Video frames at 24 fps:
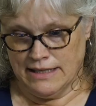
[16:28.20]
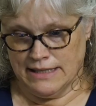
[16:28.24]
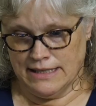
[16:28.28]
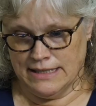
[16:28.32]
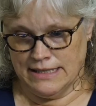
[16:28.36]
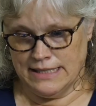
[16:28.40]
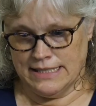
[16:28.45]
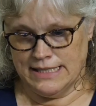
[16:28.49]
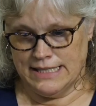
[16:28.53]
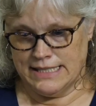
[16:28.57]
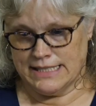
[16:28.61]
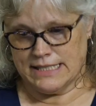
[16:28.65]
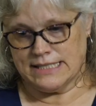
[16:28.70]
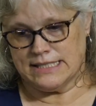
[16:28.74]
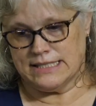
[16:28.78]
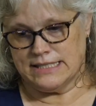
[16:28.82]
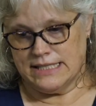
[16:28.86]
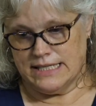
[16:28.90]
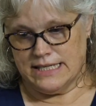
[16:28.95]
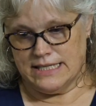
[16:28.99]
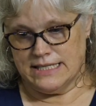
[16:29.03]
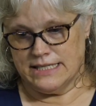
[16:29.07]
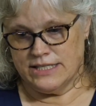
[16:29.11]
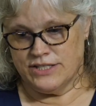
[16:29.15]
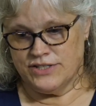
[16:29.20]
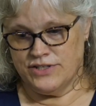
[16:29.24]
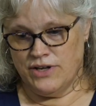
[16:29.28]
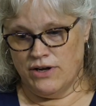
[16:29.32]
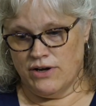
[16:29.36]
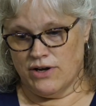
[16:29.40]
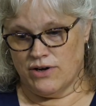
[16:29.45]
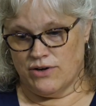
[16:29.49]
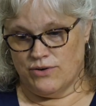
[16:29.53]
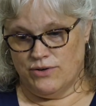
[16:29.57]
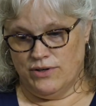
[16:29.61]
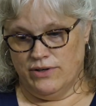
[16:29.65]
Let's see.
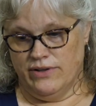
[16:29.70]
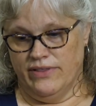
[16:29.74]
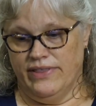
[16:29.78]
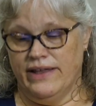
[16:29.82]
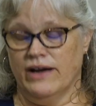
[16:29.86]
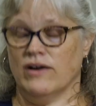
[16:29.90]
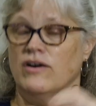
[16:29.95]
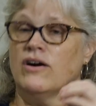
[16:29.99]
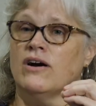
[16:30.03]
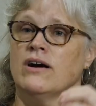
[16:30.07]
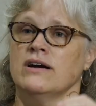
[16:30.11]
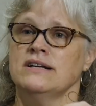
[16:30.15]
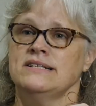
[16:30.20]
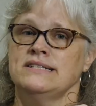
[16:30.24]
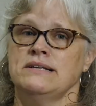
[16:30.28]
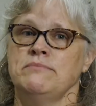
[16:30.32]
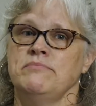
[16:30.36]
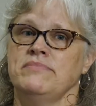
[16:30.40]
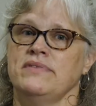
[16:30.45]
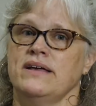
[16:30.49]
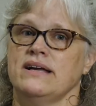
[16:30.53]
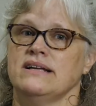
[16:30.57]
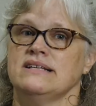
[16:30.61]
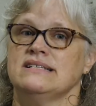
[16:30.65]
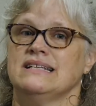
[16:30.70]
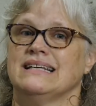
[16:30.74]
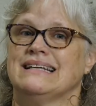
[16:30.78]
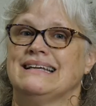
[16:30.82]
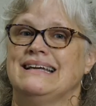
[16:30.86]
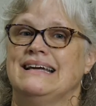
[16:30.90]
So there are some things that